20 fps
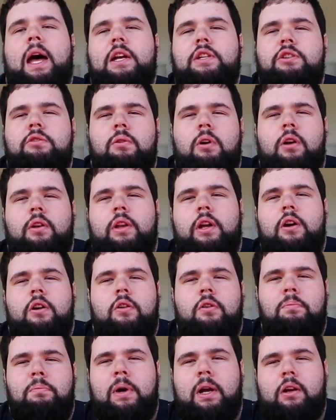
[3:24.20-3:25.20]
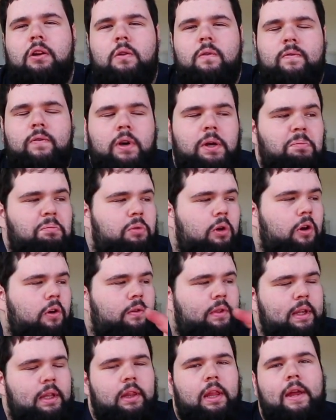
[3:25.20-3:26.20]
as you all know, my girlfriend
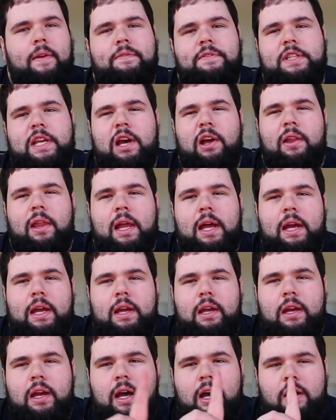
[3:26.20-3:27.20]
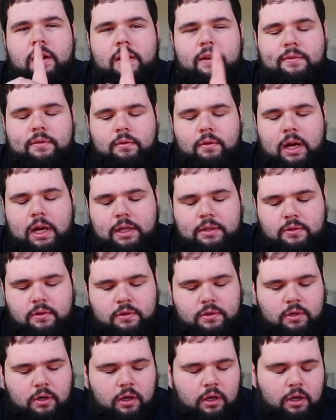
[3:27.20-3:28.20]
broke the left tail light out of the Ricer
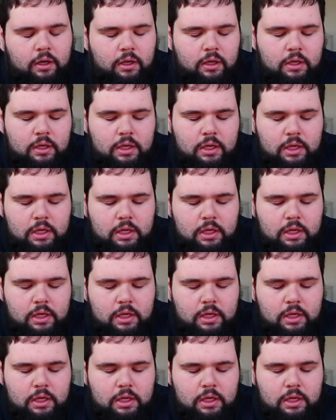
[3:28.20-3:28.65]
truck.